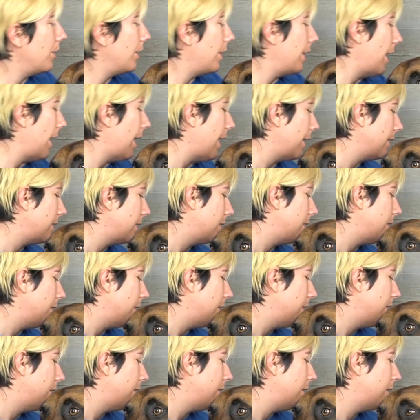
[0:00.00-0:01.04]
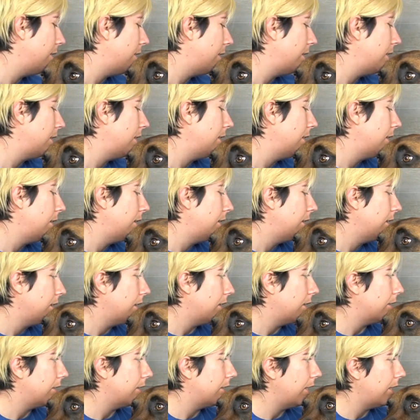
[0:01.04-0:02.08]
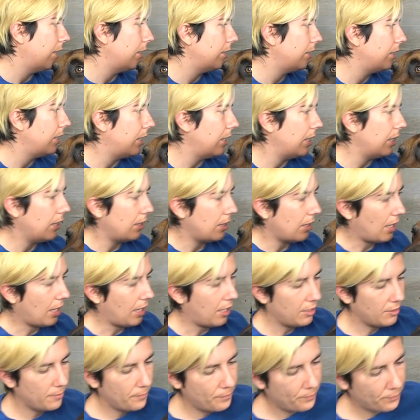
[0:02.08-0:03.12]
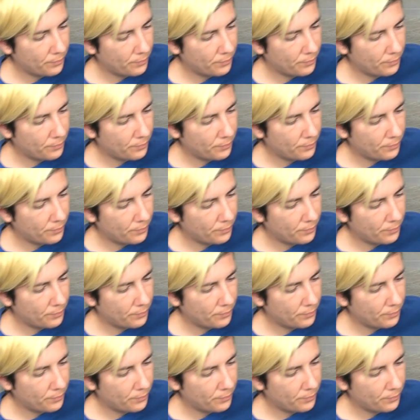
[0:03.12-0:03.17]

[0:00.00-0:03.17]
that. All right, to get that